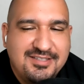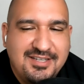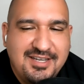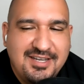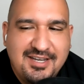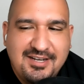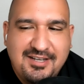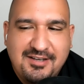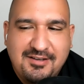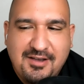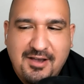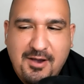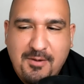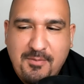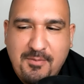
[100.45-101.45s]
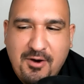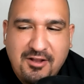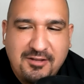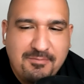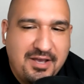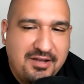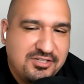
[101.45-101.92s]
And I'm all
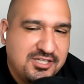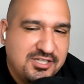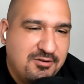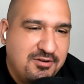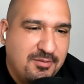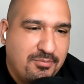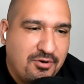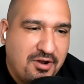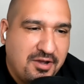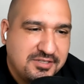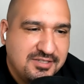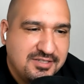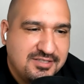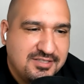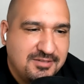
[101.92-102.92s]
about sharing the process.